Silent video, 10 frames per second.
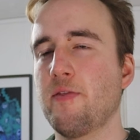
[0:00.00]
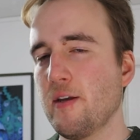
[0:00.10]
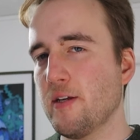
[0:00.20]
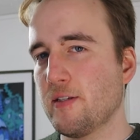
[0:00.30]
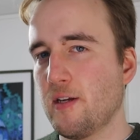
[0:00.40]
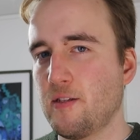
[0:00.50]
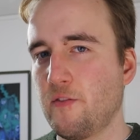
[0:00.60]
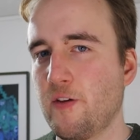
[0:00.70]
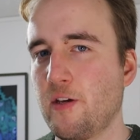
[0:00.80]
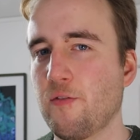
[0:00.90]
And then I
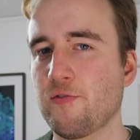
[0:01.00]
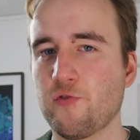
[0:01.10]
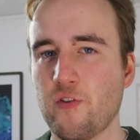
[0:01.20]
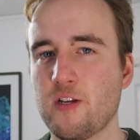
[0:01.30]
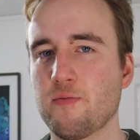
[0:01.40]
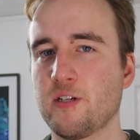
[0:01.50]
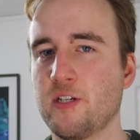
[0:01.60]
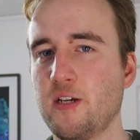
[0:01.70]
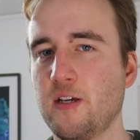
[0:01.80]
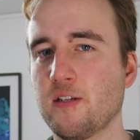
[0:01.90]
started thinking of strange
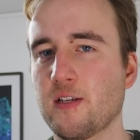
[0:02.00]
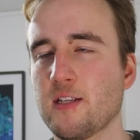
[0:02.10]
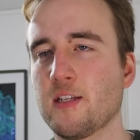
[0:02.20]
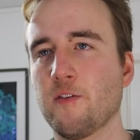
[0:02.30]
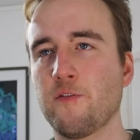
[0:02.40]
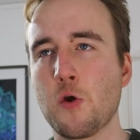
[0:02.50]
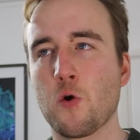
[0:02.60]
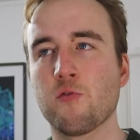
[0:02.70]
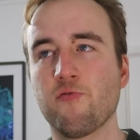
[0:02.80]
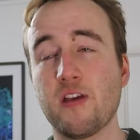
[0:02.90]
machines as if
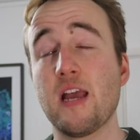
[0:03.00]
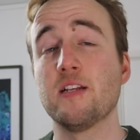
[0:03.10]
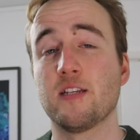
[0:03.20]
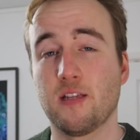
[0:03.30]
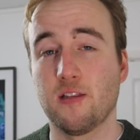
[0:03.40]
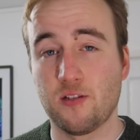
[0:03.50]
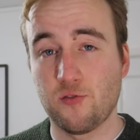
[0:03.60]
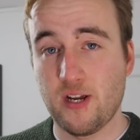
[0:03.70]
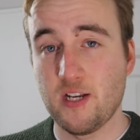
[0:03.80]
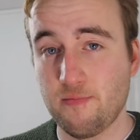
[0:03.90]
you're creating the
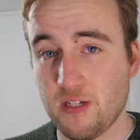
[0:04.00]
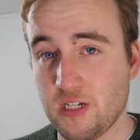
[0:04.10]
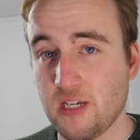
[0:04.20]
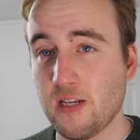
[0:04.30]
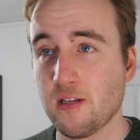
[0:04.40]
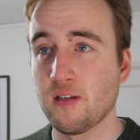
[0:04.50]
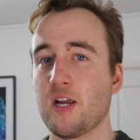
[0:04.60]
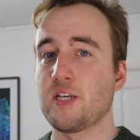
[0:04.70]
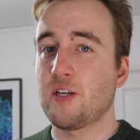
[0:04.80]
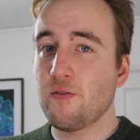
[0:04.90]
strange machines.
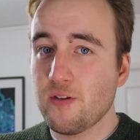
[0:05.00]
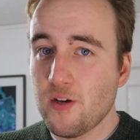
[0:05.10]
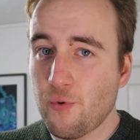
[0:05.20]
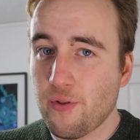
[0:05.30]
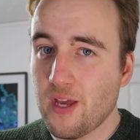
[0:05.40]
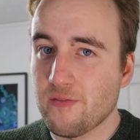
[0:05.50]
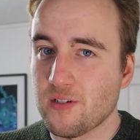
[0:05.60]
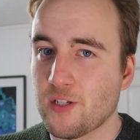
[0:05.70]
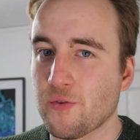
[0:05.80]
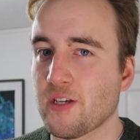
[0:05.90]
I don't know what the others
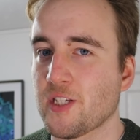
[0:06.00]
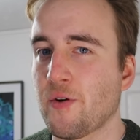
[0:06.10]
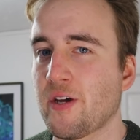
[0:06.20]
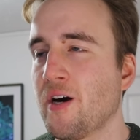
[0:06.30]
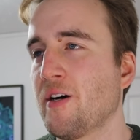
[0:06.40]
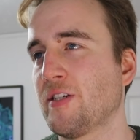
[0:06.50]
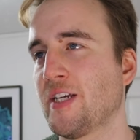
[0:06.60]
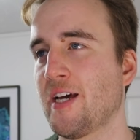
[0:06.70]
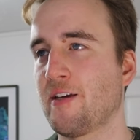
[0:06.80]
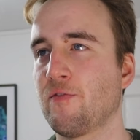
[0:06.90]
are doing, so I can't
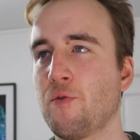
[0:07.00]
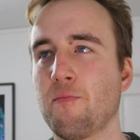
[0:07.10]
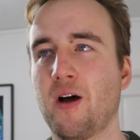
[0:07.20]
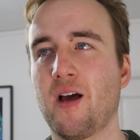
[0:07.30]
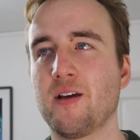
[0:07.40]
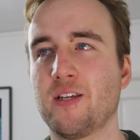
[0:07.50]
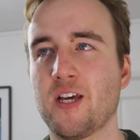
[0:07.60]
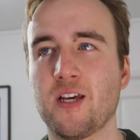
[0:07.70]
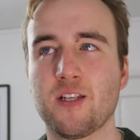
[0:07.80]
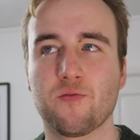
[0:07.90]
check if what my
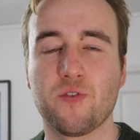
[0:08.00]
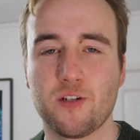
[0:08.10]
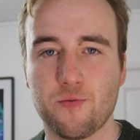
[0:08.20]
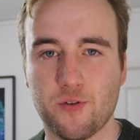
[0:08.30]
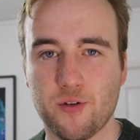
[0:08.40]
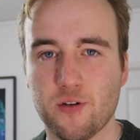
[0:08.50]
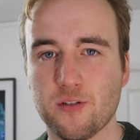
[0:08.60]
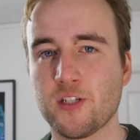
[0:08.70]
idea is original or not.